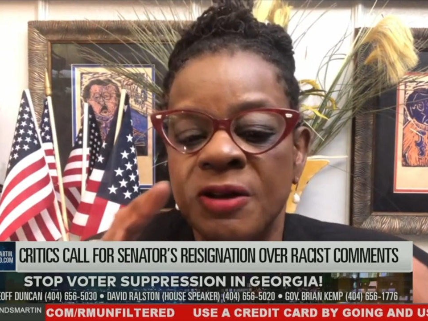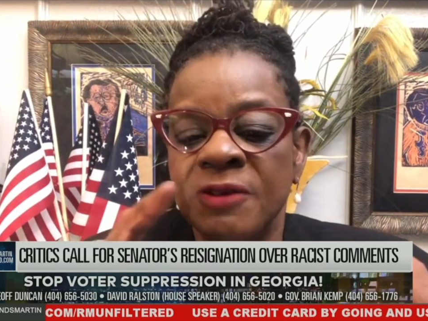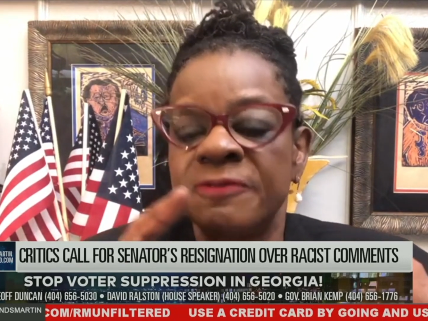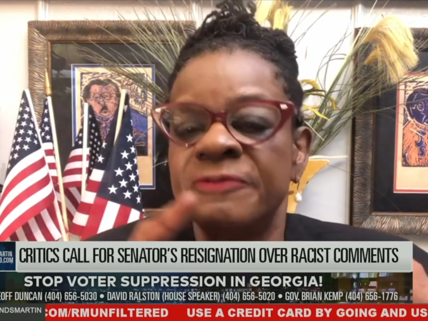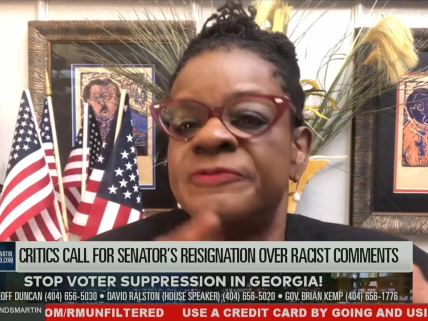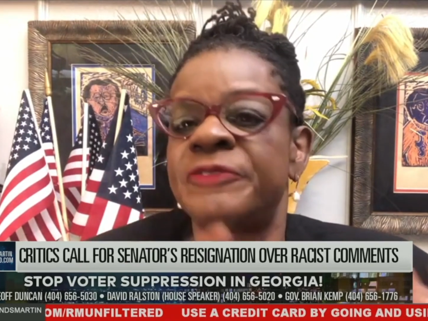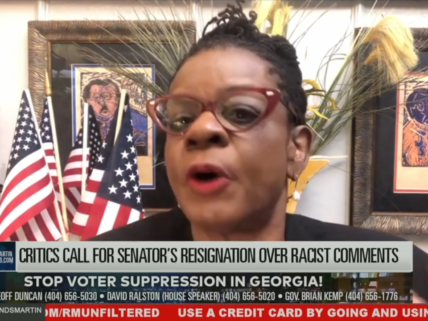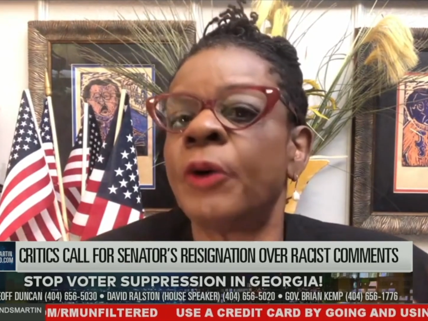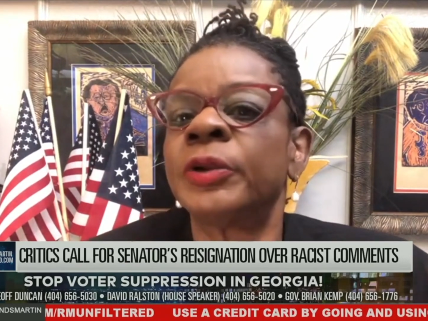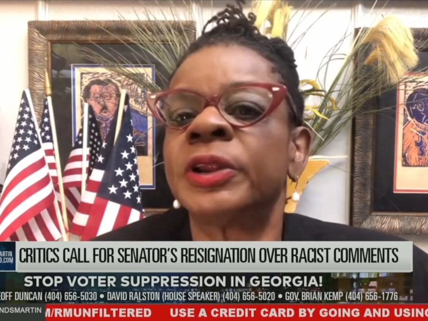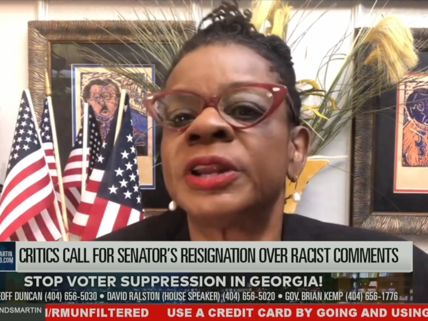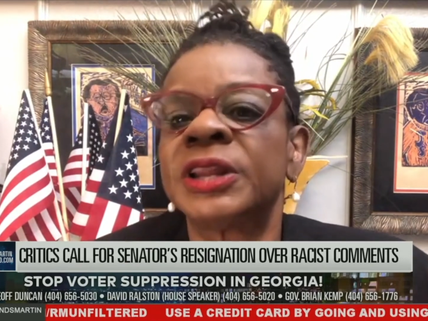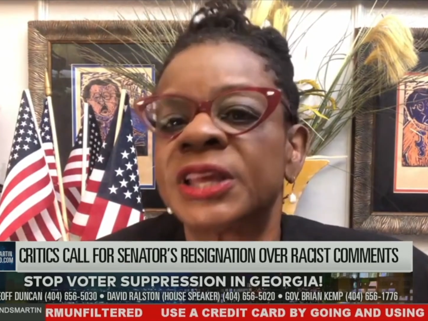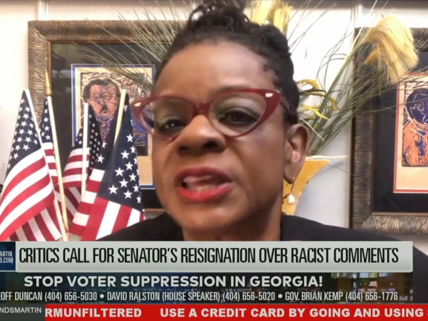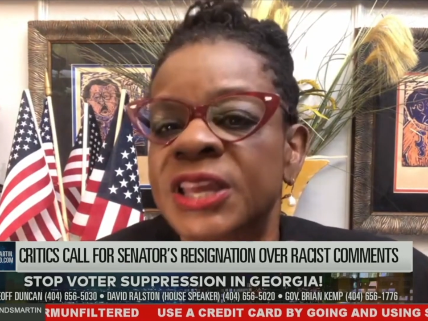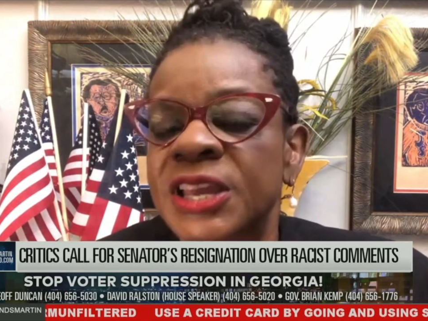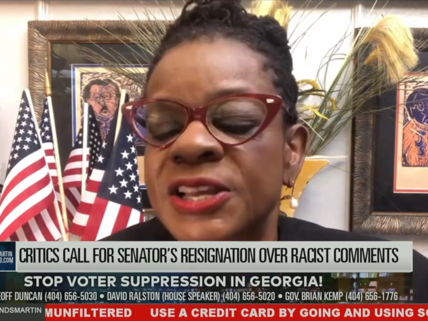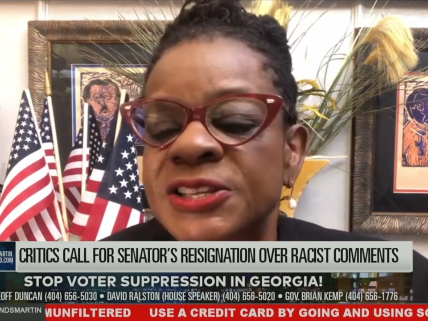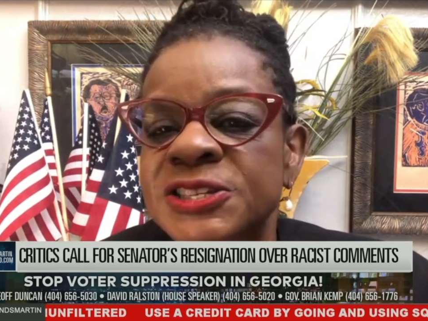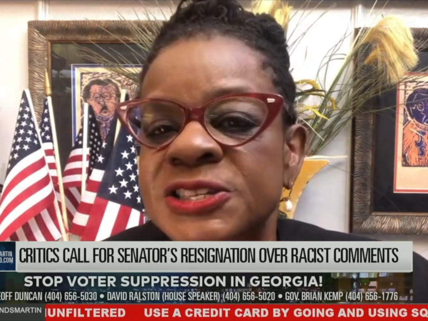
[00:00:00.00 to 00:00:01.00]
voted
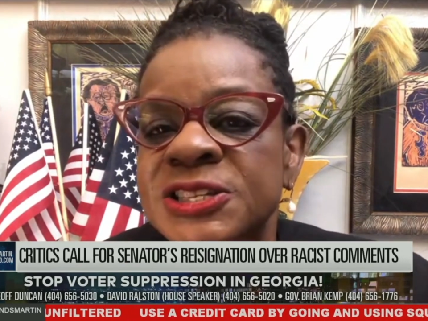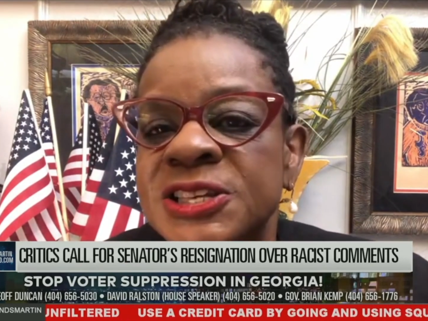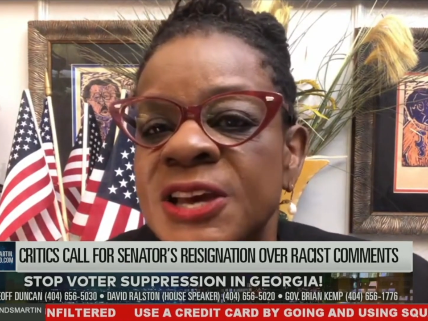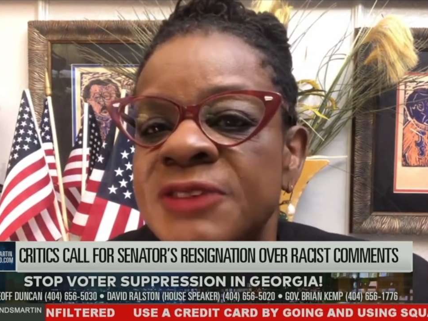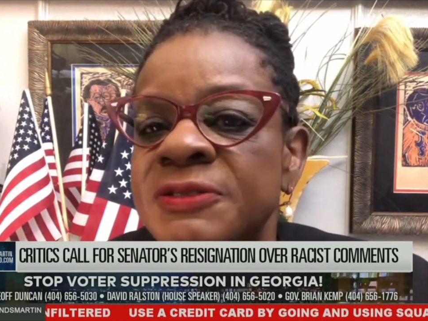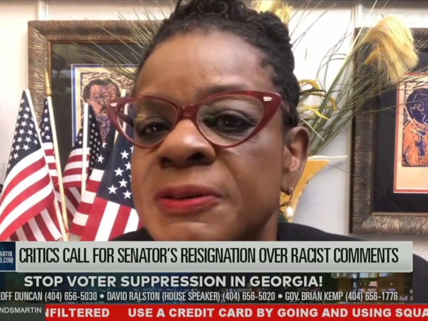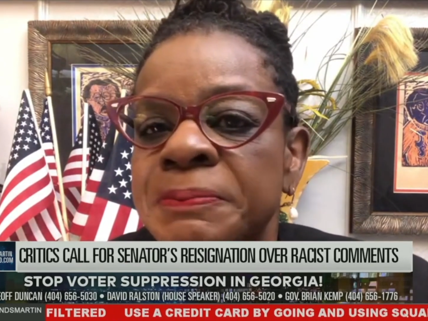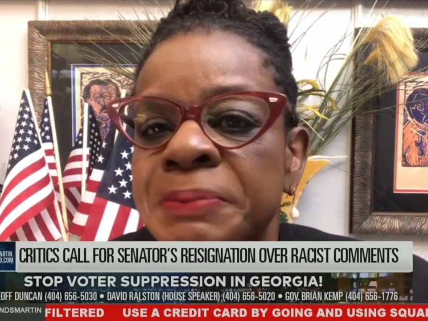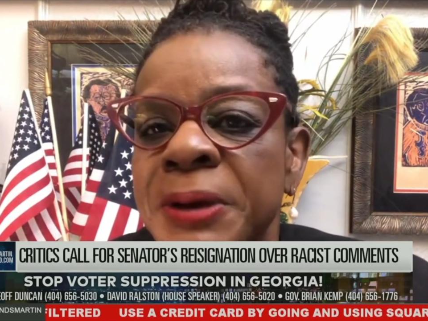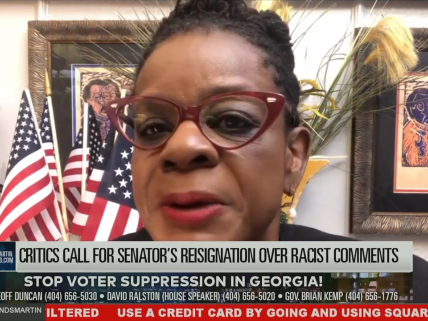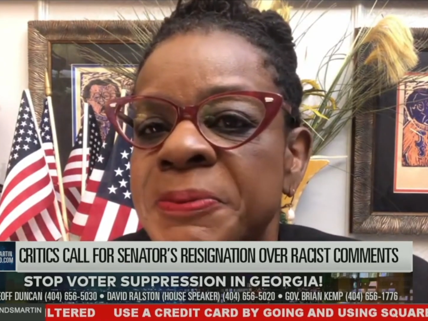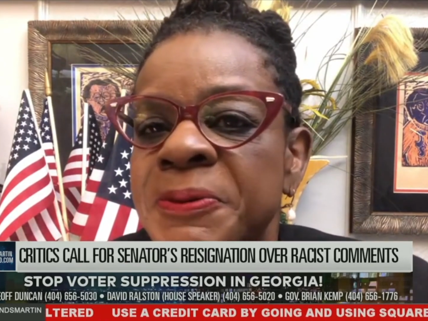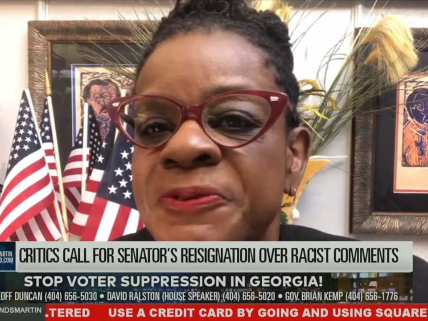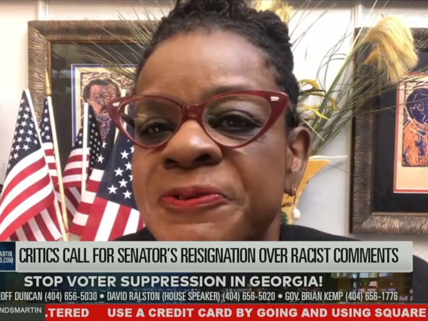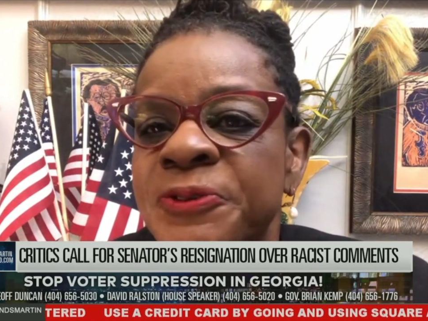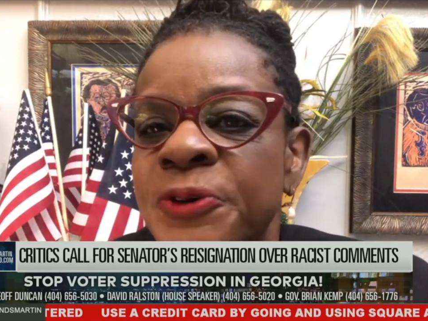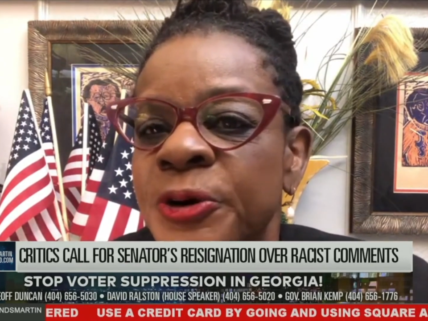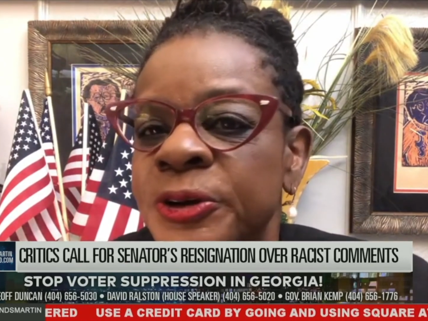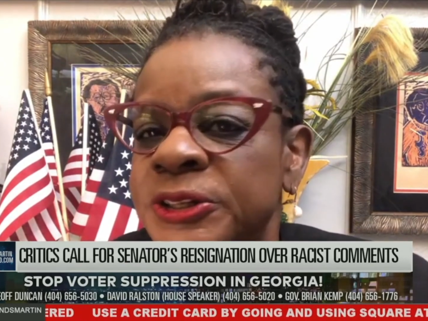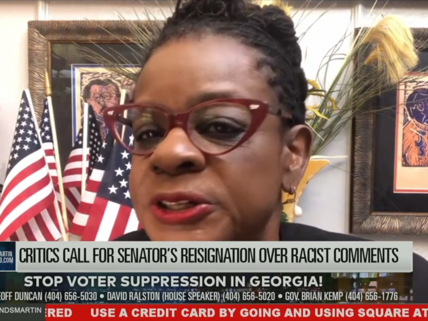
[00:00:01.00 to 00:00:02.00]
against giving people
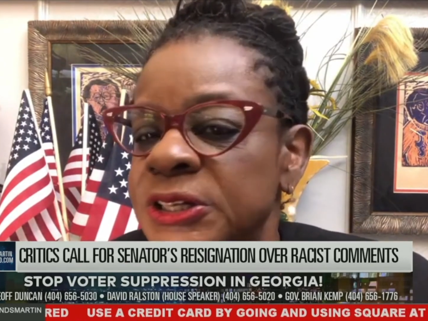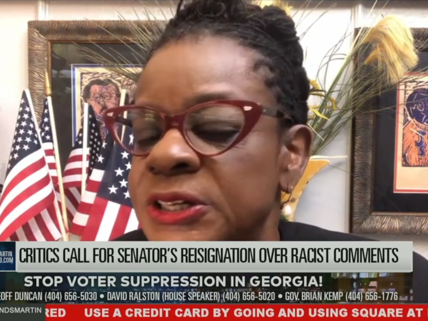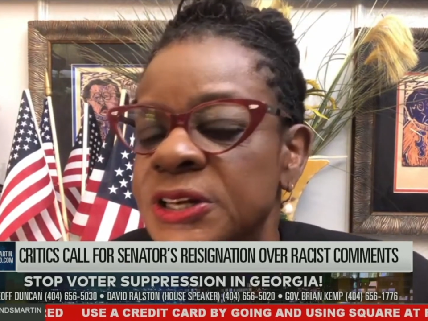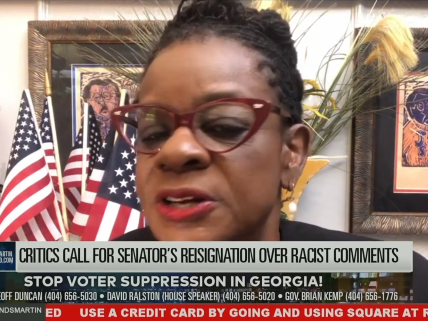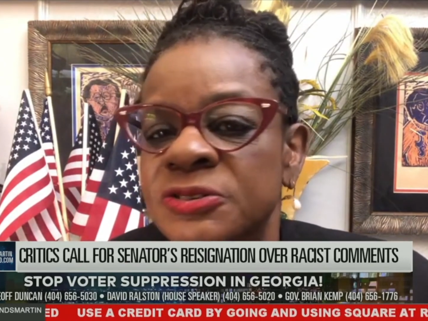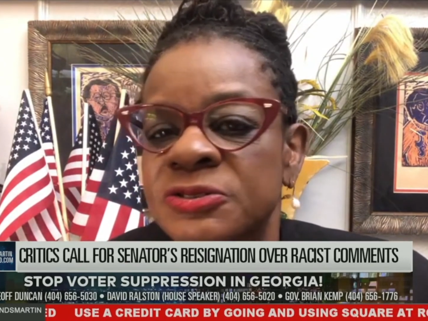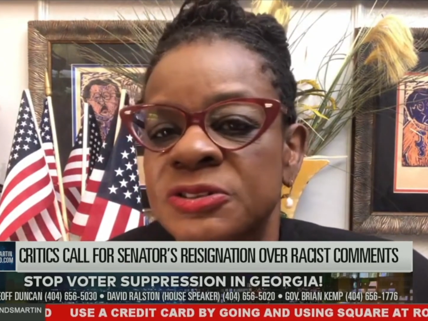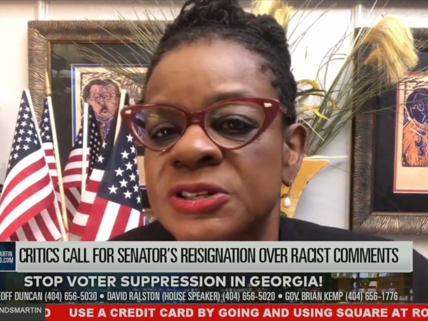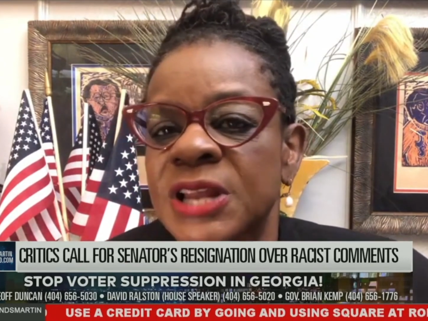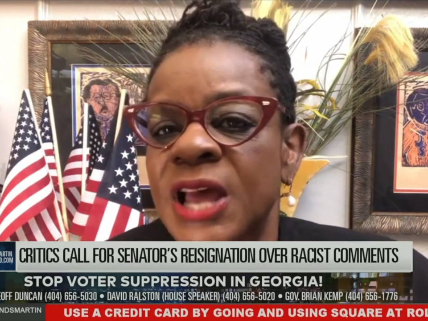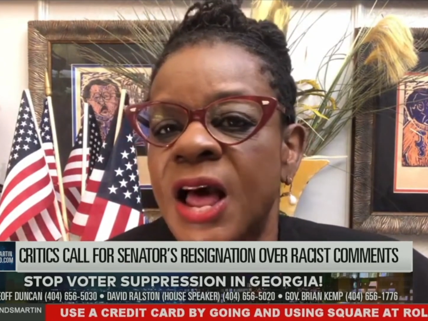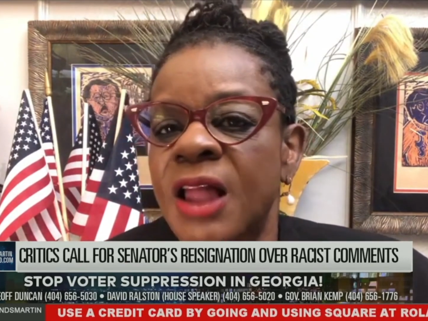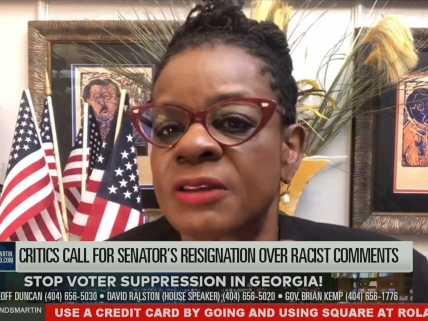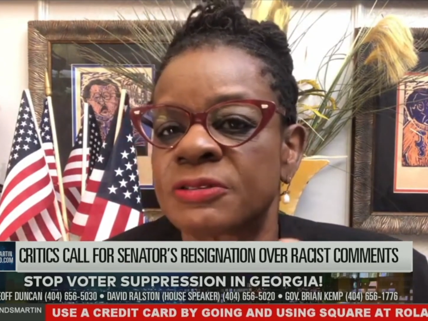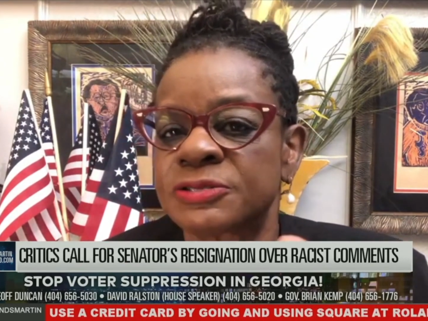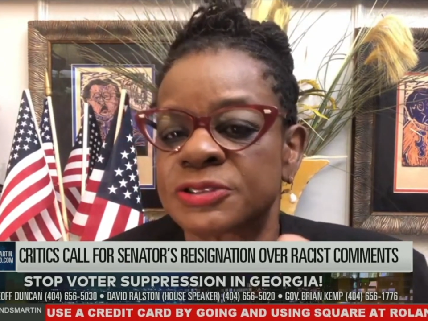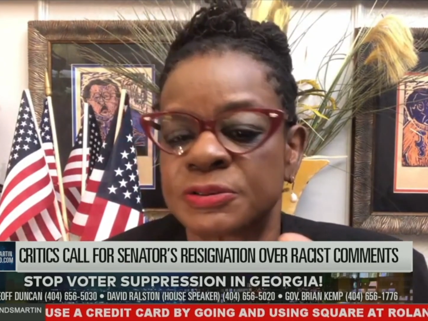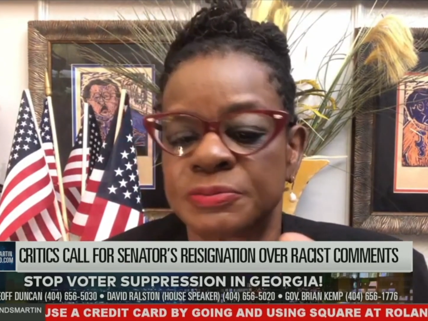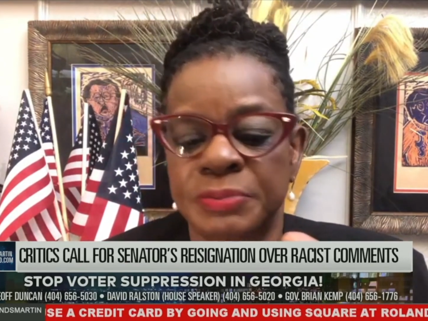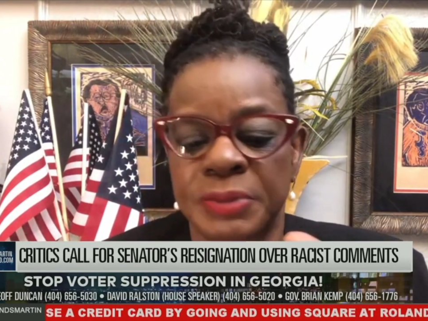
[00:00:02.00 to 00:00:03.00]

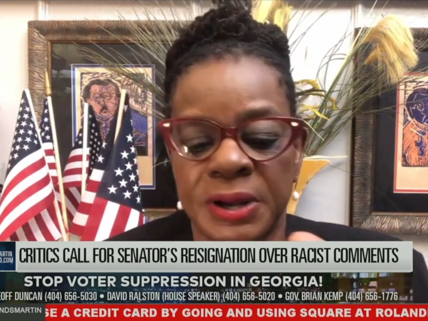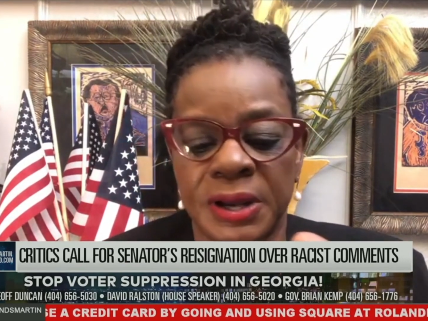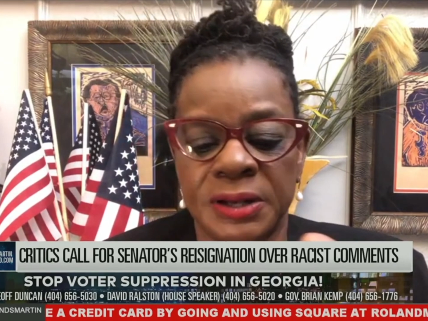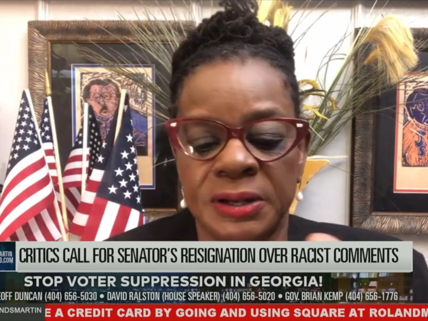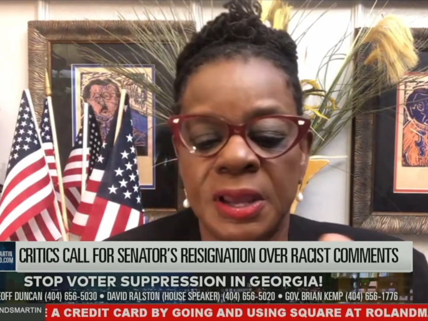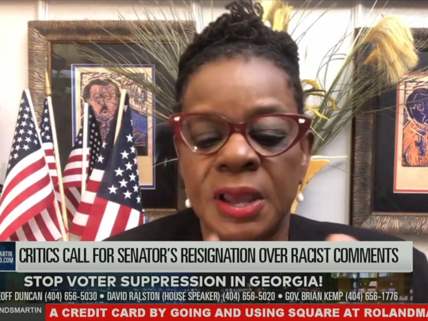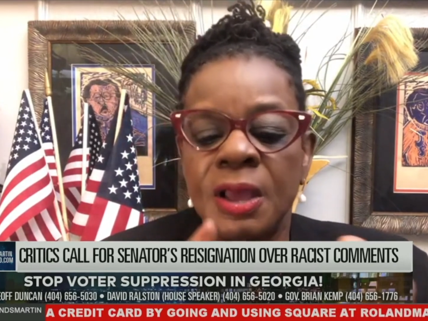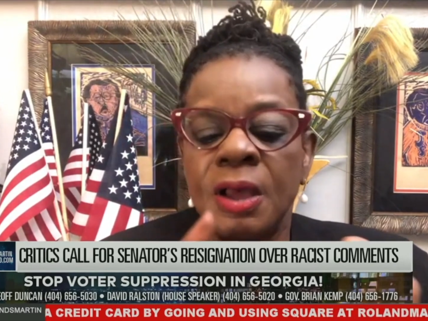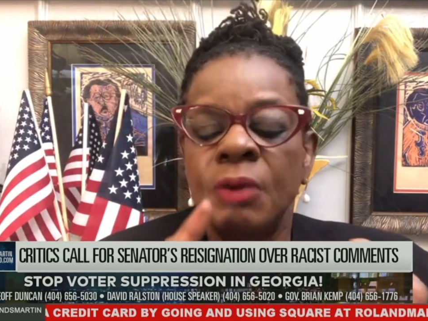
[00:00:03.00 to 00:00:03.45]
$1,400 a month,